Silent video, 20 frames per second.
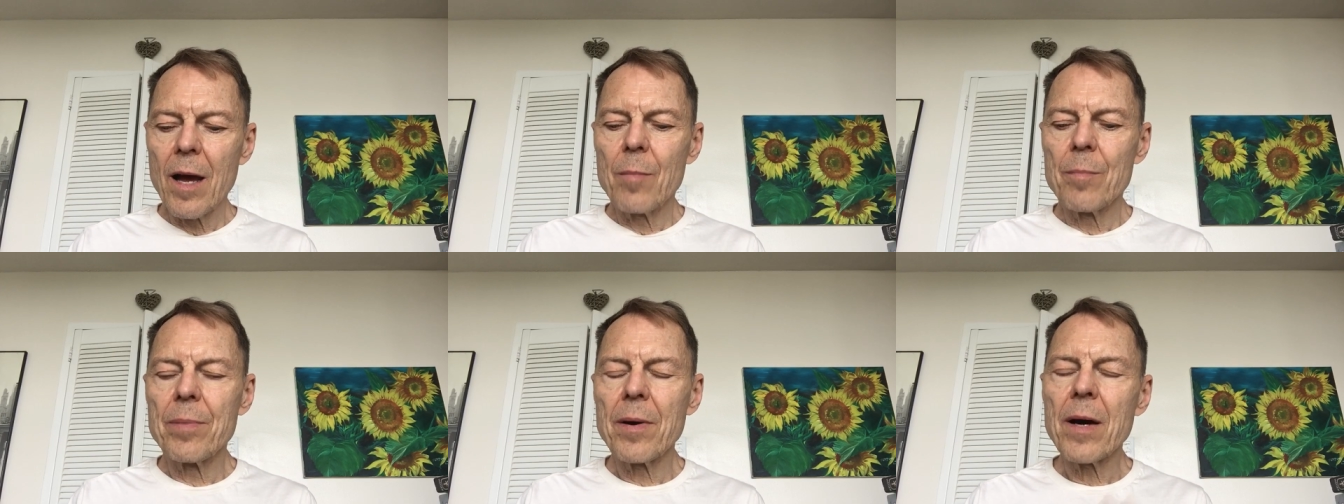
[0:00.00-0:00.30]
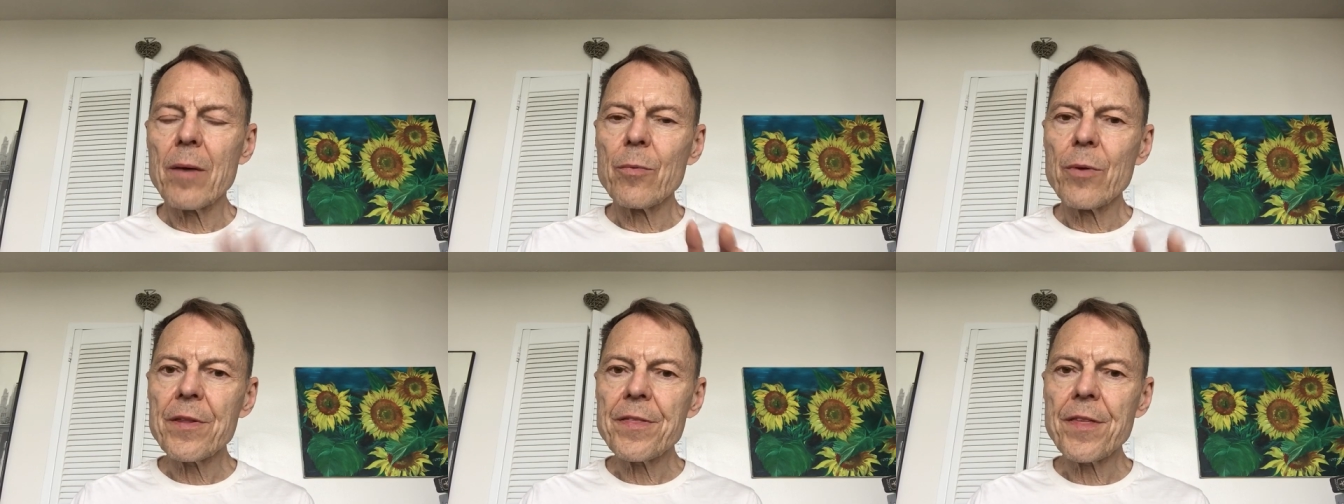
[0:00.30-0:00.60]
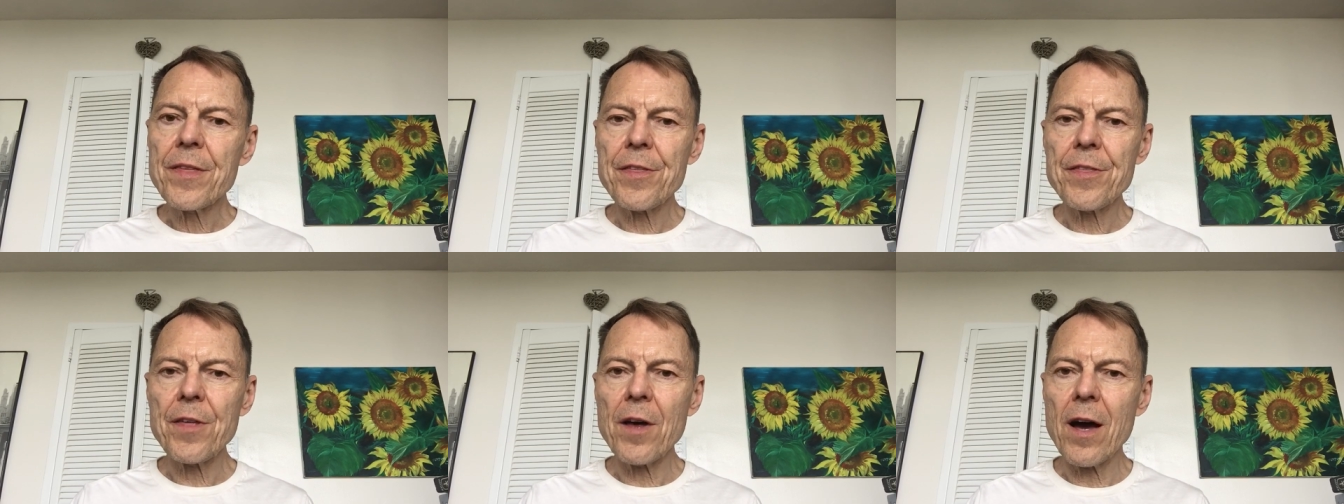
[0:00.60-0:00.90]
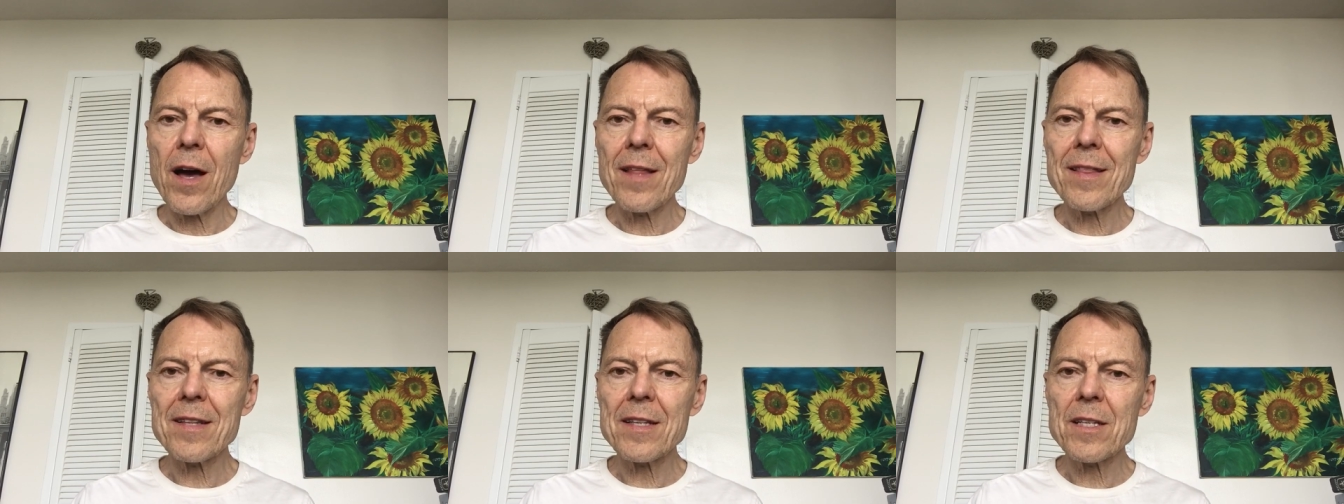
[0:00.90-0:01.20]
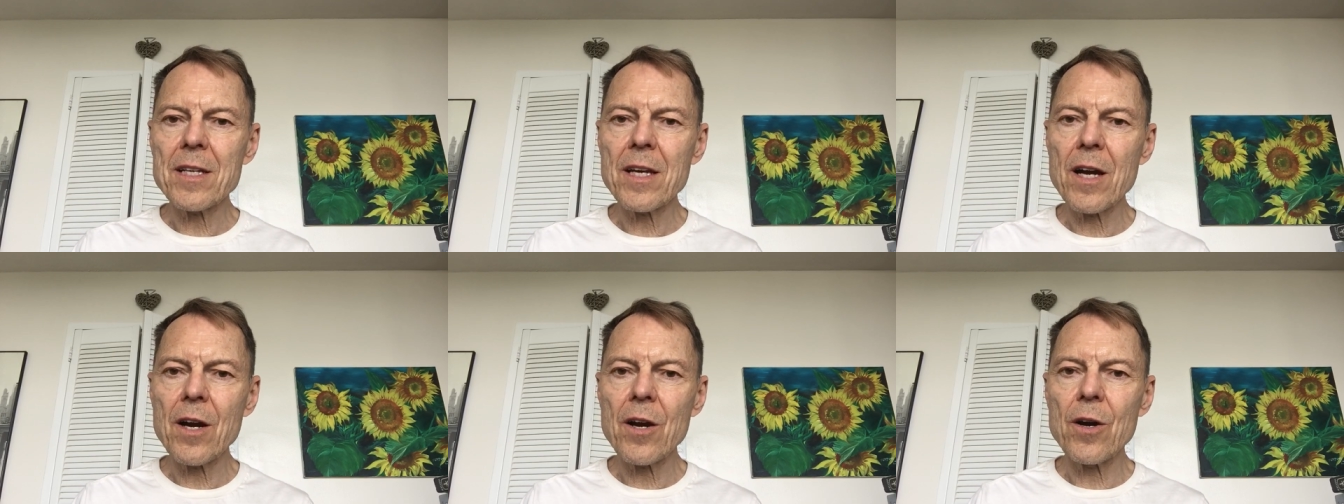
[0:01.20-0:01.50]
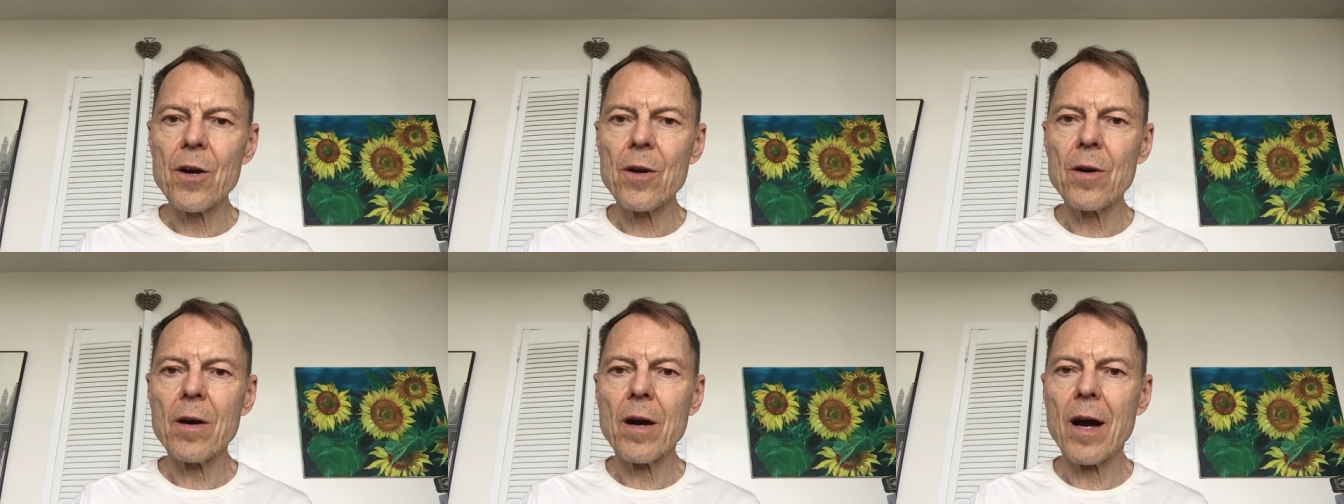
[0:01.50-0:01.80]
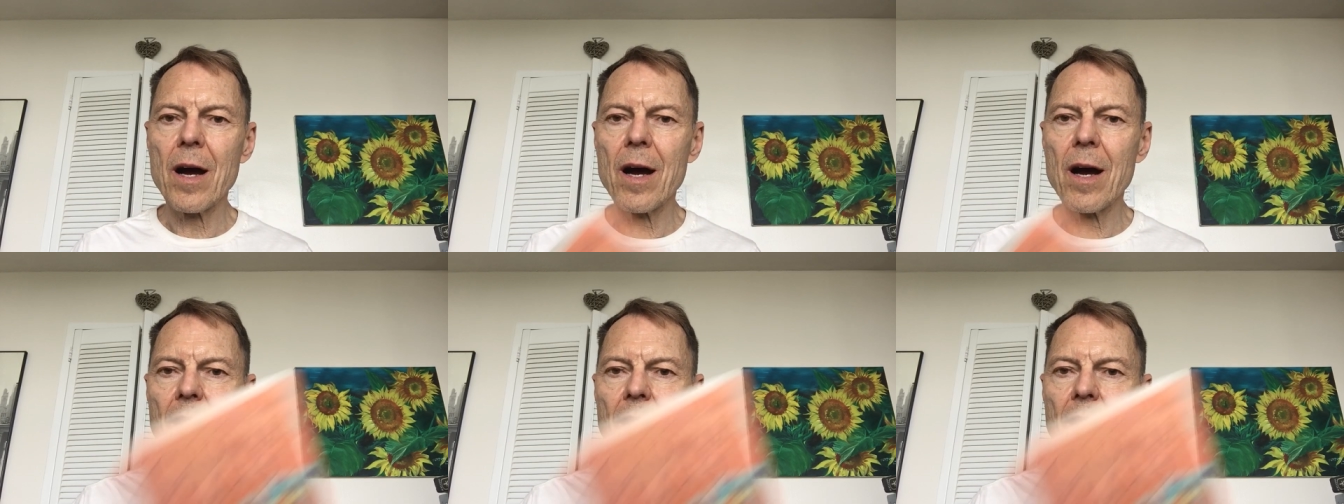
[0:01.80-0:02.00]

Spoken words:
But with the Thoth Tarot,